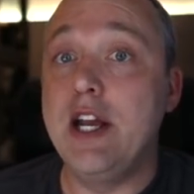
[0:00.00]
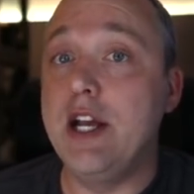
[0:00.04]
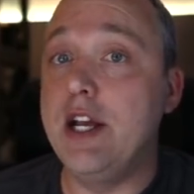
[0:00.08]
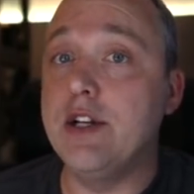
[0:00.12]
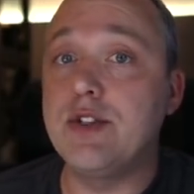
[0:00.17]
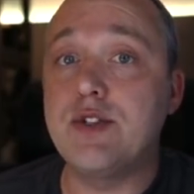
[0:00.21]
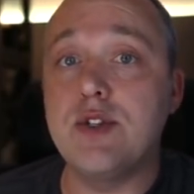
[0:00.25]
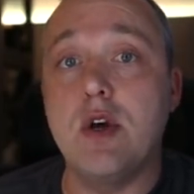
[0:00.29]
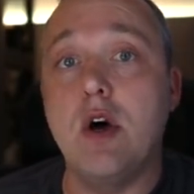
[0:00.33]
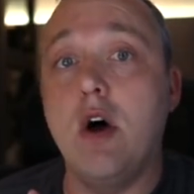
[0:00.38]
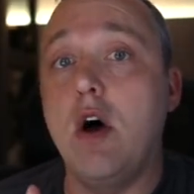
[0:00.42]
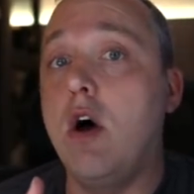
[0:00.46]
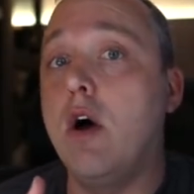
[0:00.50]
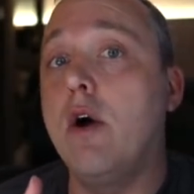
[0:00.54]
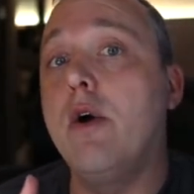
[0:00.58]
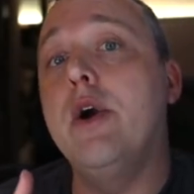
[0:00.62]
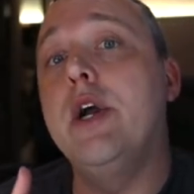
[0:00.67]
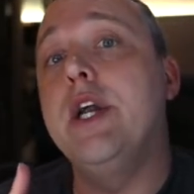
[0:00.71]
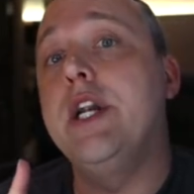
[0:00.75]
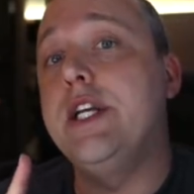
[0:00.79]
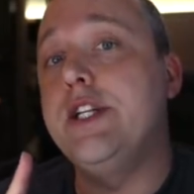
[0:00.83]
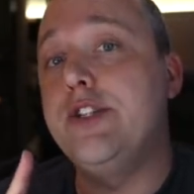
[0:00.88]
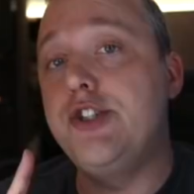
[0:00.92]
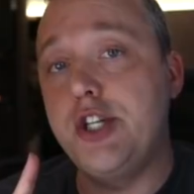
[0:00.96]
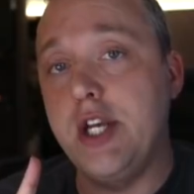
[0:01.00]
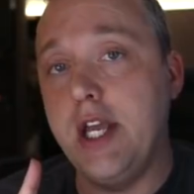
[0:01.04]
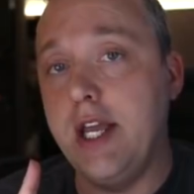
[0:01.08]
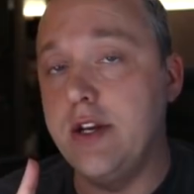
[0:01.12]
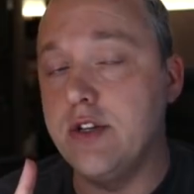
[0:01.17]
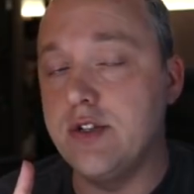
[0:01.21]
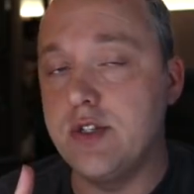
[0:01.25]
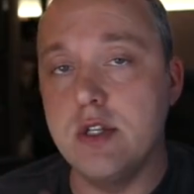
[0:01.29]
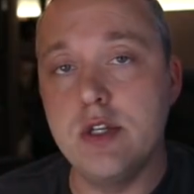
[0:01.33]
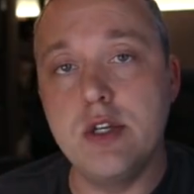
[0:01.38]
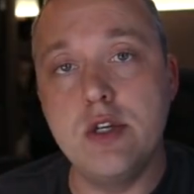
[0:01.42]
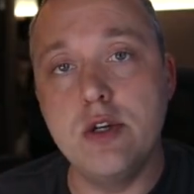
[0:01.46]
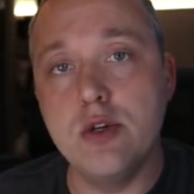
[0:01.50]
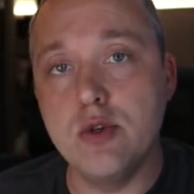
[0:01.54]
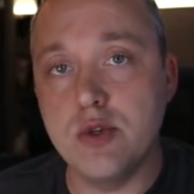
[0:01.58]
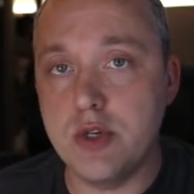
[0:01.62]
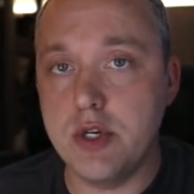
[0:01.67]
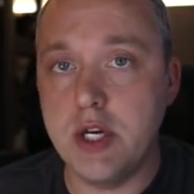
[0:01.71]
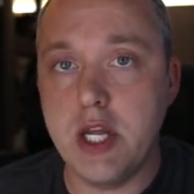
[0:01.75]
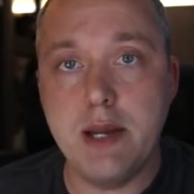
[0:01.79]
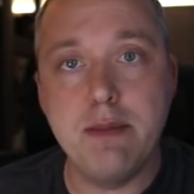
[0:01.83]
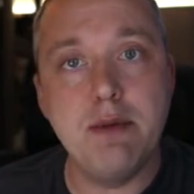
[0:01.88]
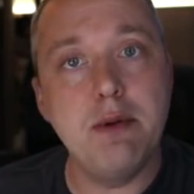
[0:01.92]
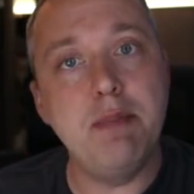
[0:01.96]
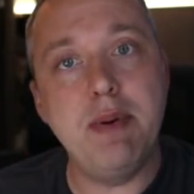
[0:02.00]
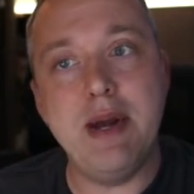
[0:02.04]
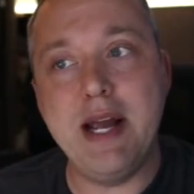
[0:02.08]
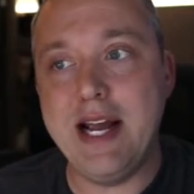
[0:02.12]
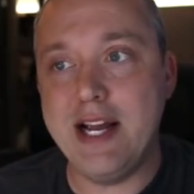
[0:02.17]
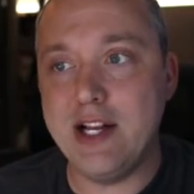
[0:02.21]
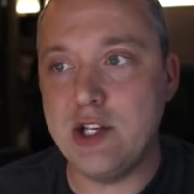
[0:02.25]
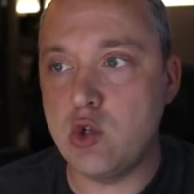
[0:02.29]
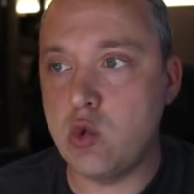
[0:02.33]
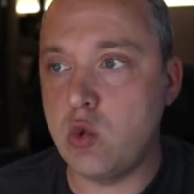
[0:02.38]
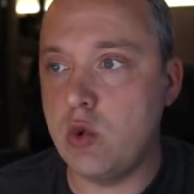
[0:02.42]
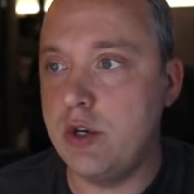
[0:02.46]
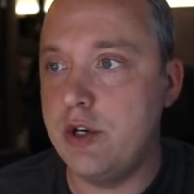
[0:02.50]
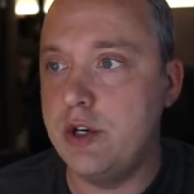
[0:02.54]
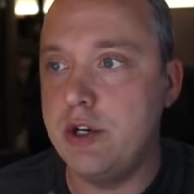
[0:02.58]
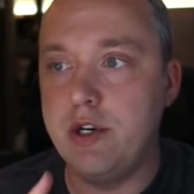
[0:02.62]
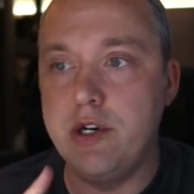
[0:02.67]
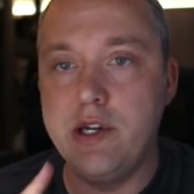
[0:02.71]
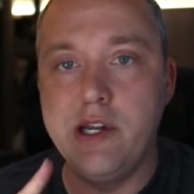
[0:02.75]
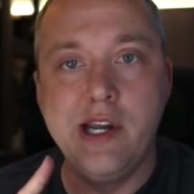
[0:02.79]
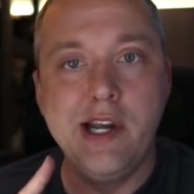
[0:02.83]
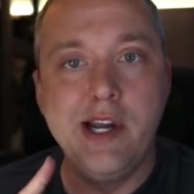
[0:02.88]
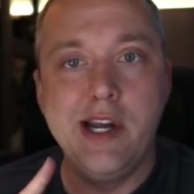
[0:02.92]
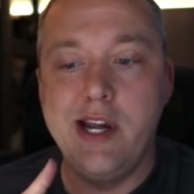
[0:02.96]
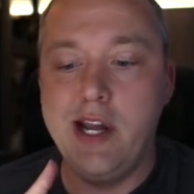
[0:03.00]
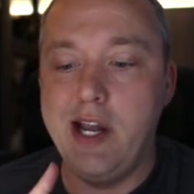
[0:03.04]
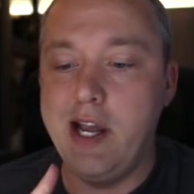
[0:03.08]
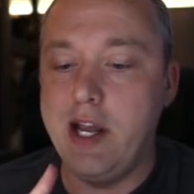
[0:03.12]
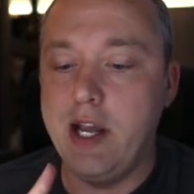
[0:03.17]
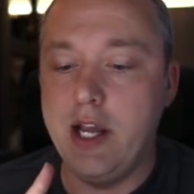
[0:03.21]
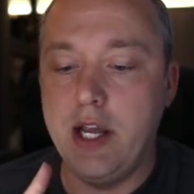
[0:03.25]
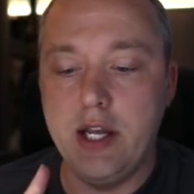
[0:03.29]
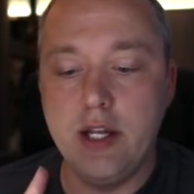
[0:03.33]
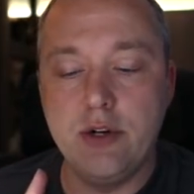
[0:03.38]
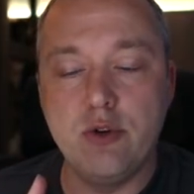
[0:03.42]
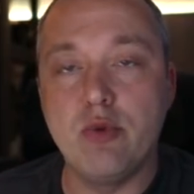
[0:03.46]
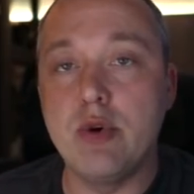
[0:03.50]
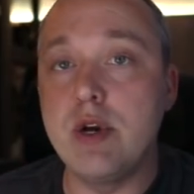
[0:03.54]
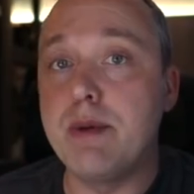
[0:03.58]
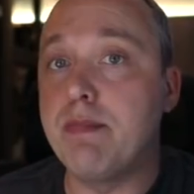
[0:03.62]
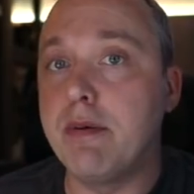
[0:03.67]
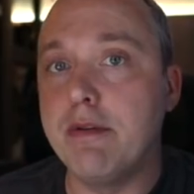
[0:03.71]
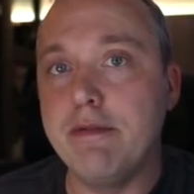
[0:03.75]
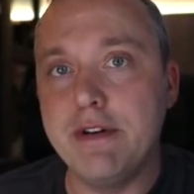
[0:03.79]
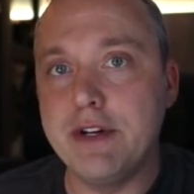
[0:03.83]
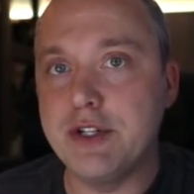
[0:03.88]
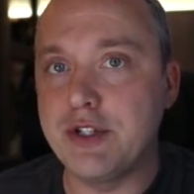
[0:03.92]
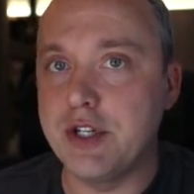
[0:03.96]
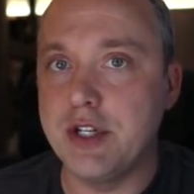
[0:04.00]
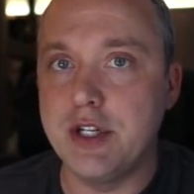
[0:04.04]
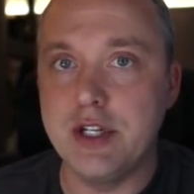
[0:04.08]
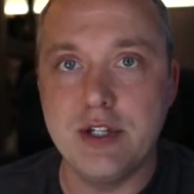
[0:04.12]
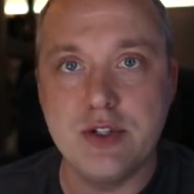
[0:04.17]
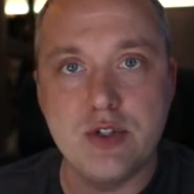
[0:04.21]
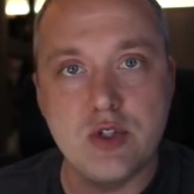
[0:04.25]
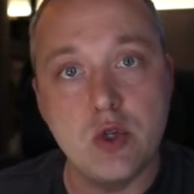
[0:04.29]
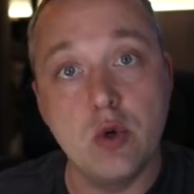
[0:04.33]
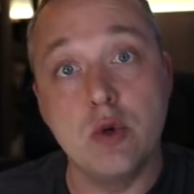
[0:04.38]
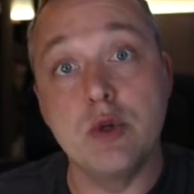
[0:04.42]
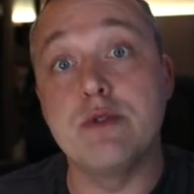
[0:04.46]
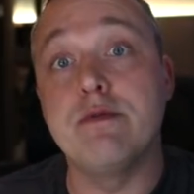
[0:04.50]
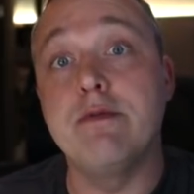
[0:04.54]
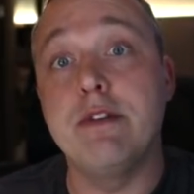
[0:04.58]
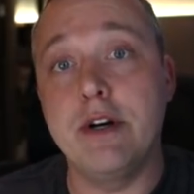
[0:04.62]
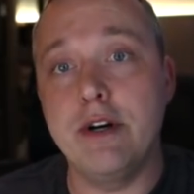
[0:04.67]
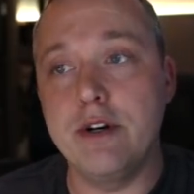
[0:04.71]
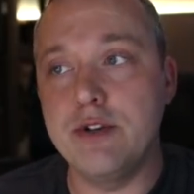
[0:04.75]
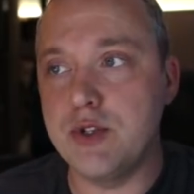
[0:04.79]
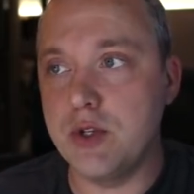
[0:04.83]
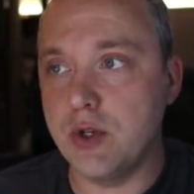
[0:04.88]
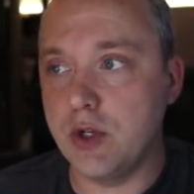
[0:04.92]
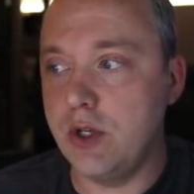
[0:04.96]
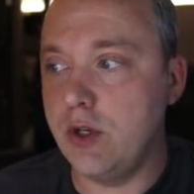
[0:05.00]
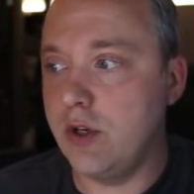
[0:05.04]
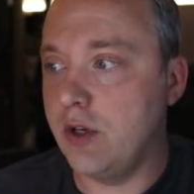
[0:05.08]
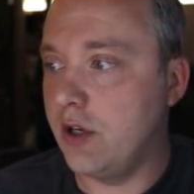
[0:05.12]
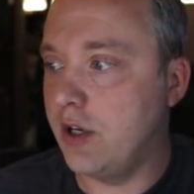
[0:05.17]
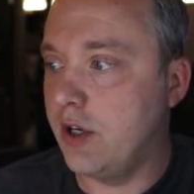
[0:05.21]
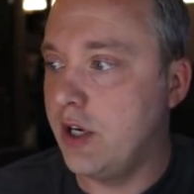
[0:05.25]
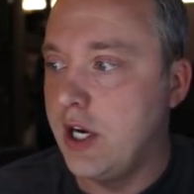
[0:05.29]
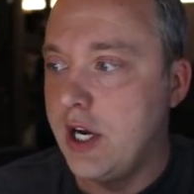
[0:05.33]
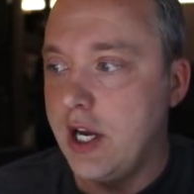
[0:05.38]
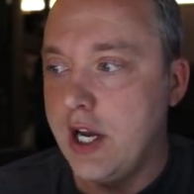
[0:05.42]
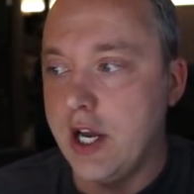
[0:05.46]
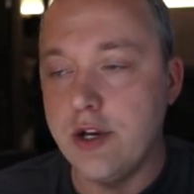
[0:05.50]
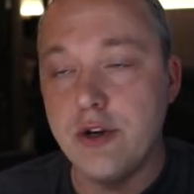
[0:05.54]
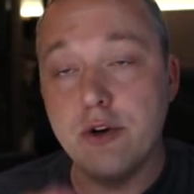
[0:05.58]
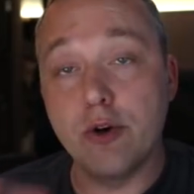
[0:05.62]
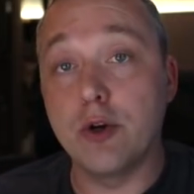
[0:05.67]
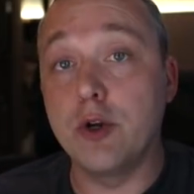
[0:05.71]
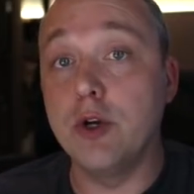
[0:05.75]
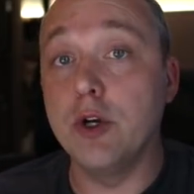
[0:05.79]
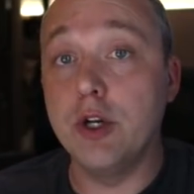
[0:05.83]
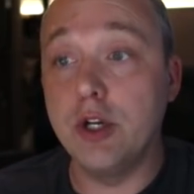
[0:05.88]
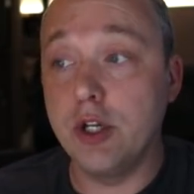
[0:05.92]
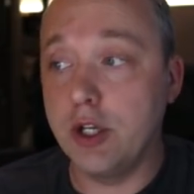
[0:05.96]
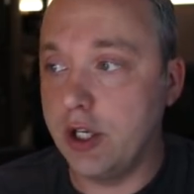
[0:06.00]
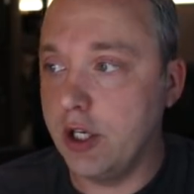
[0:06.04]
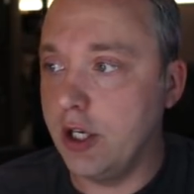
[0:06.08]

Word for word: It's already changed the username and password and reprovisioned it, so it's very secure, and you're good to